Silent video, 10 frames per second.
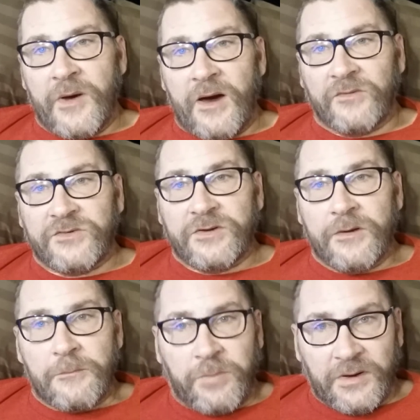about
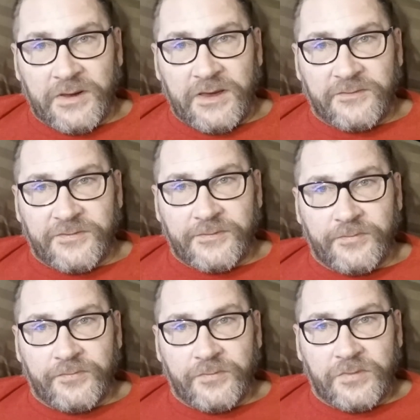belief,
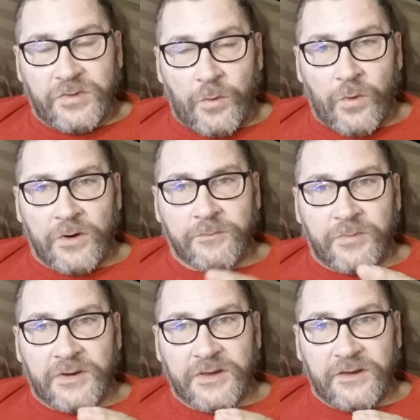the word
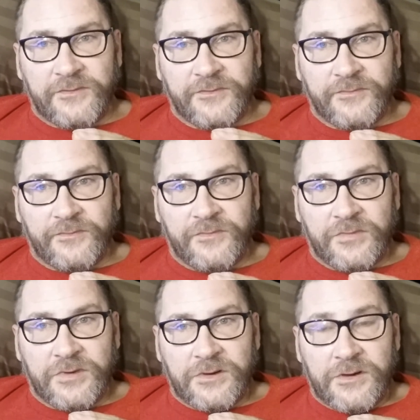belief
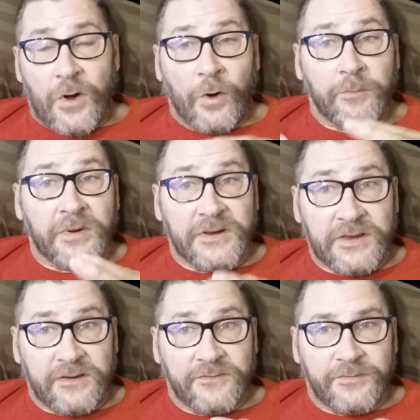or
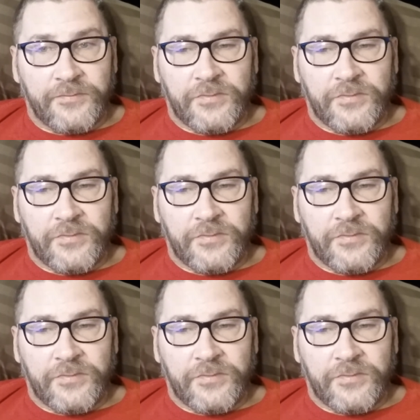believe,